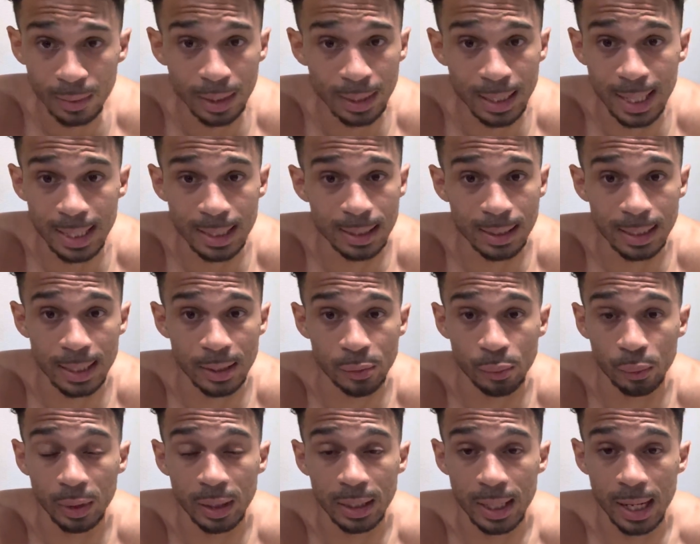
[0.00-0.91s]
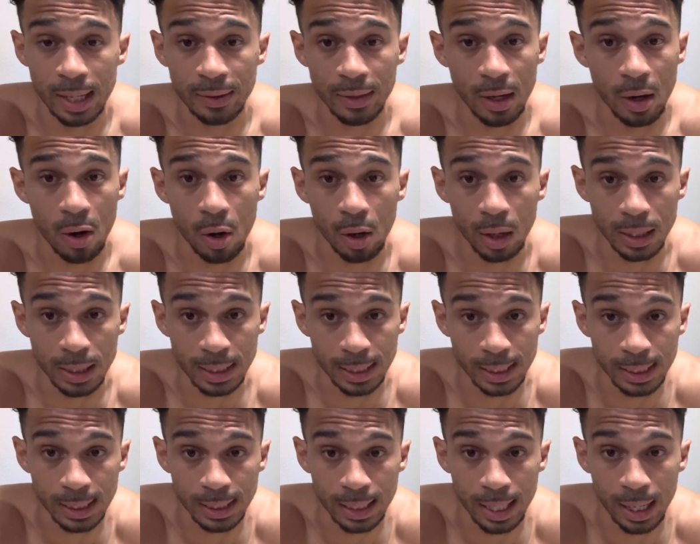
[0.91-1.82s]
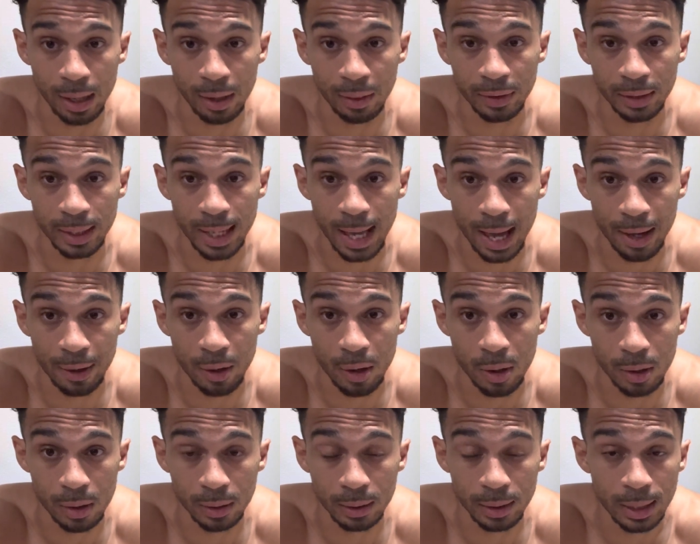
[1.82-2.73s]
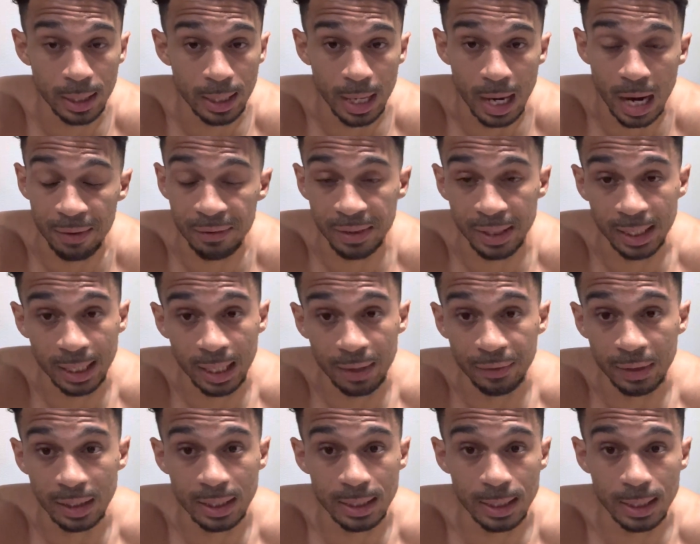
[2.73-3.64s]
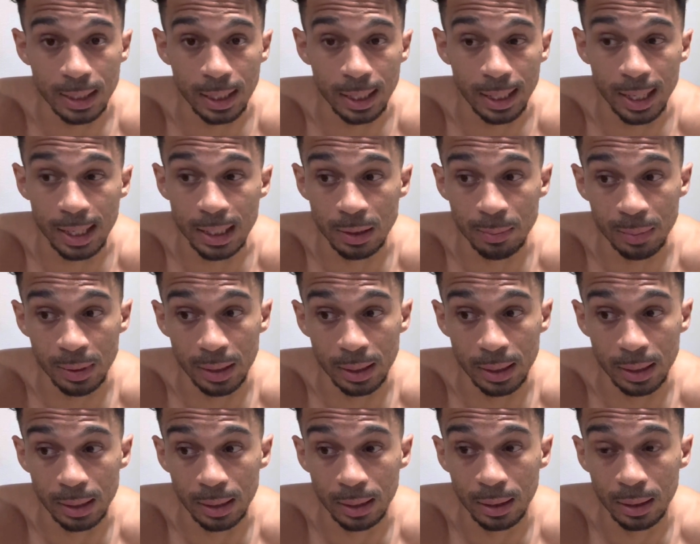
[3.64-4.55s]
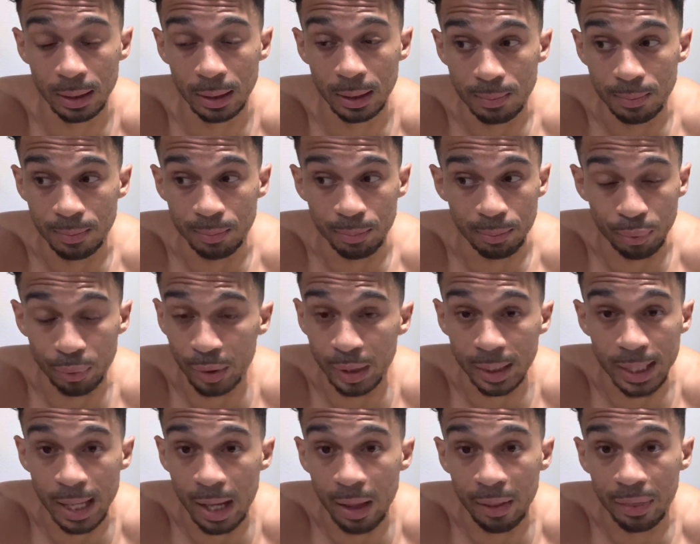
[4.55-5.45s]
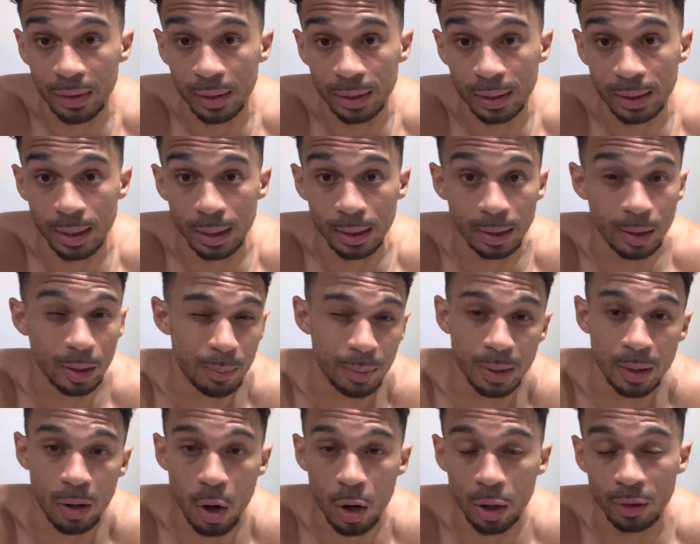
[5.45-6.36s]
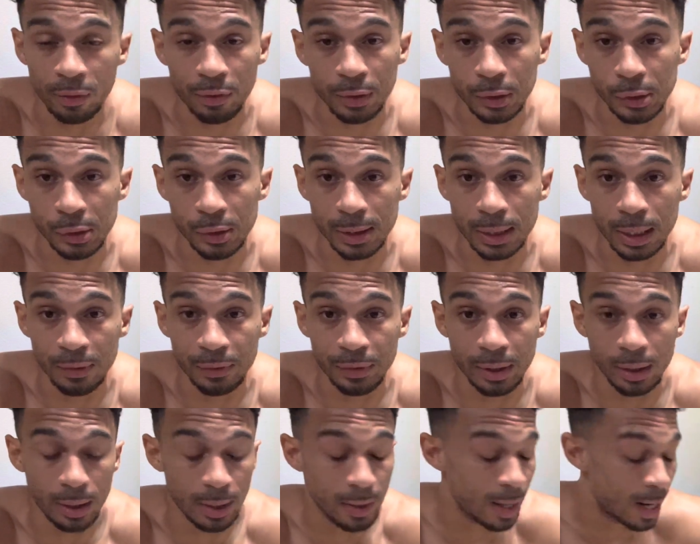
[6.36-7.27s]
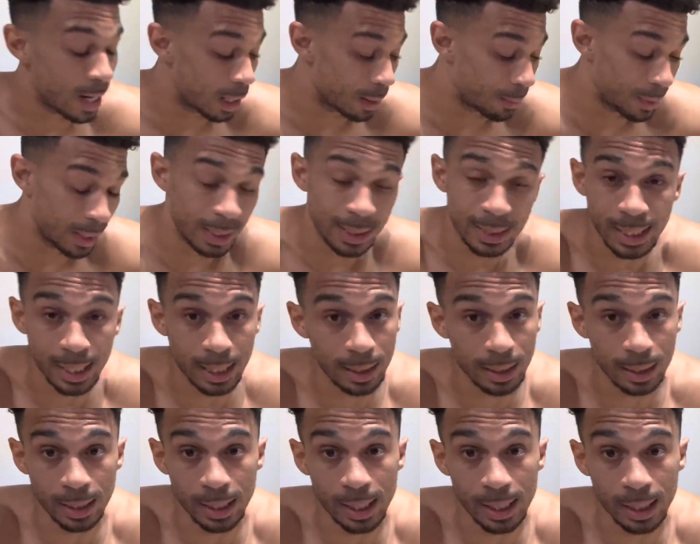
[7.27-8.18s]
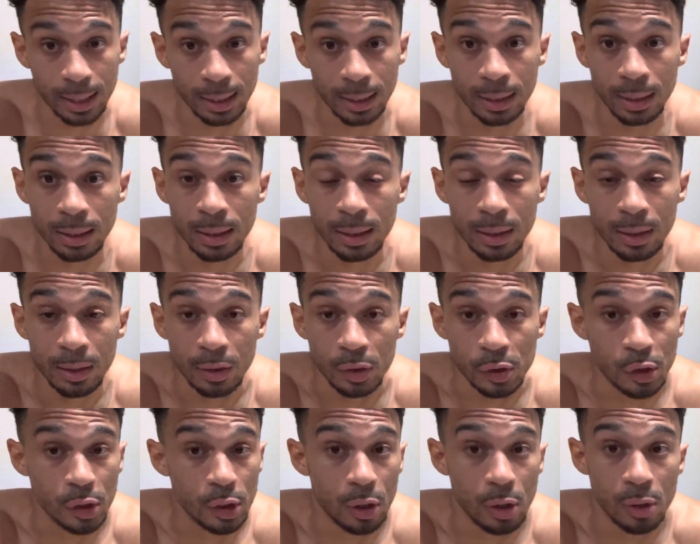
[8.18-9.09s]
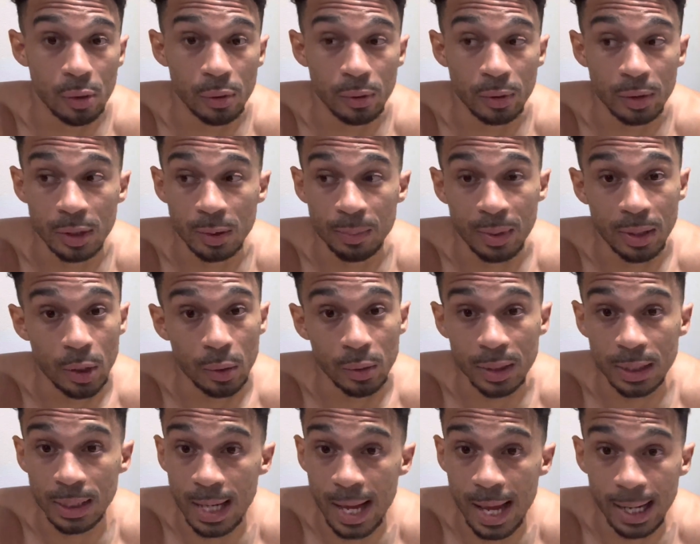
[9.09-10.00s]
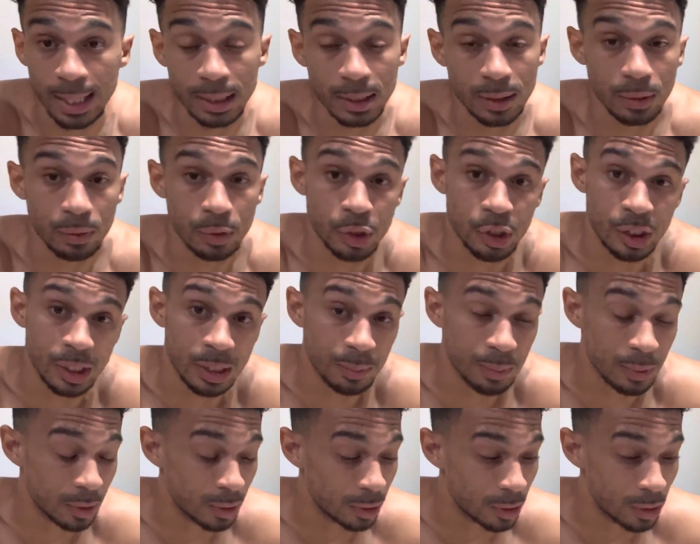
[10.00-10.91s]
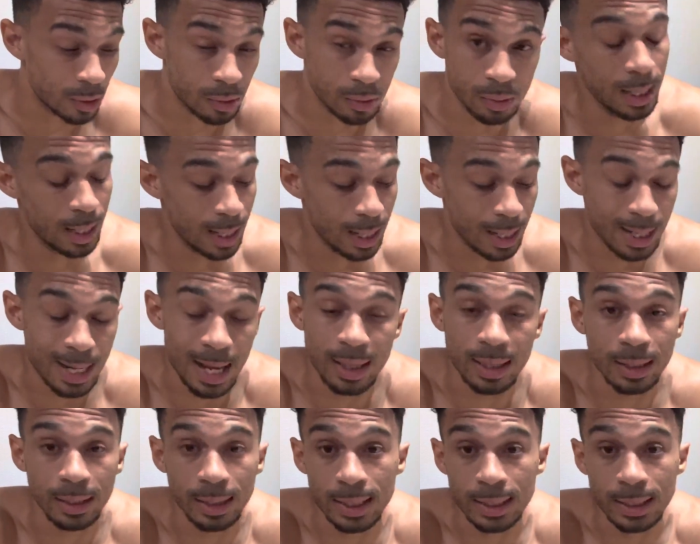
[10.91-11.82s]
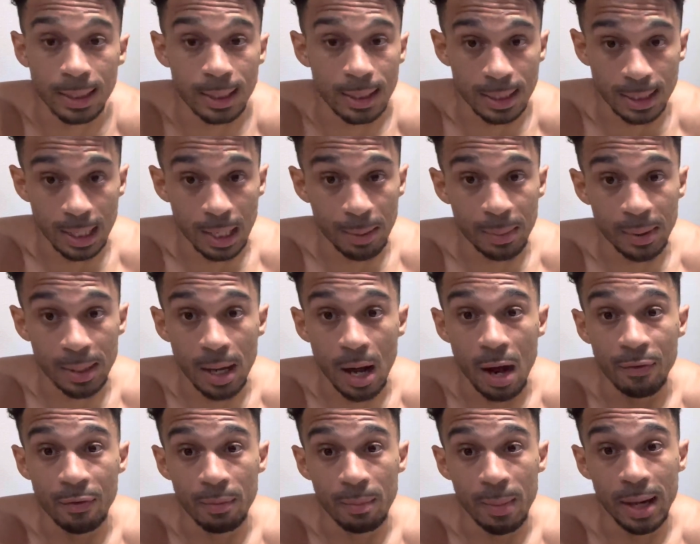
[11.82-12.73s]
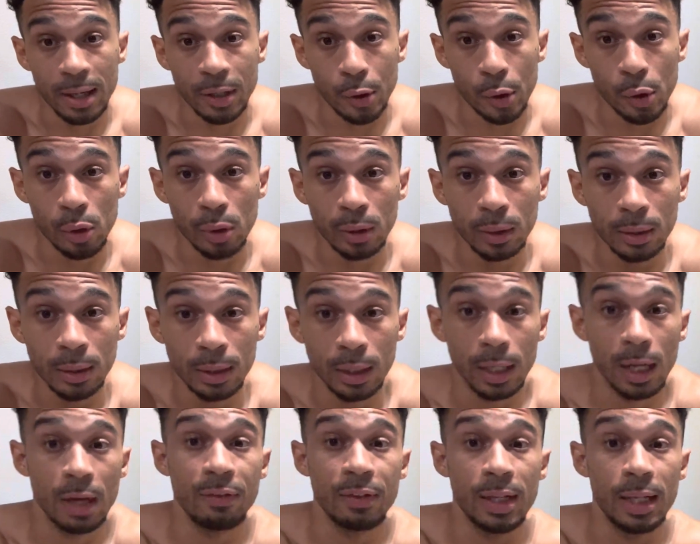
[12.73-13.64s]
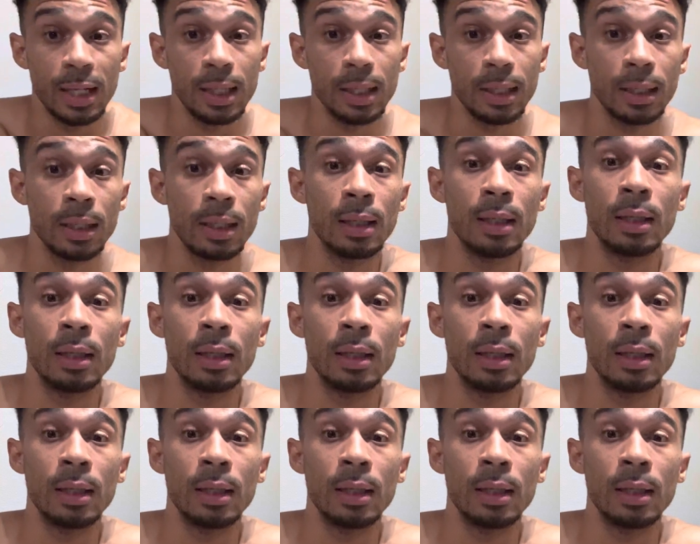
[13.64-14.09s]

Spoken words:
it's really not that hard to eat healthy at all. Everything I've eaten today has been pretty healthy. A little bit of artificial stuff here and there, but at the end of the day, there's been no snacks, no chips, nothing that's gonna set me off of my goal of getting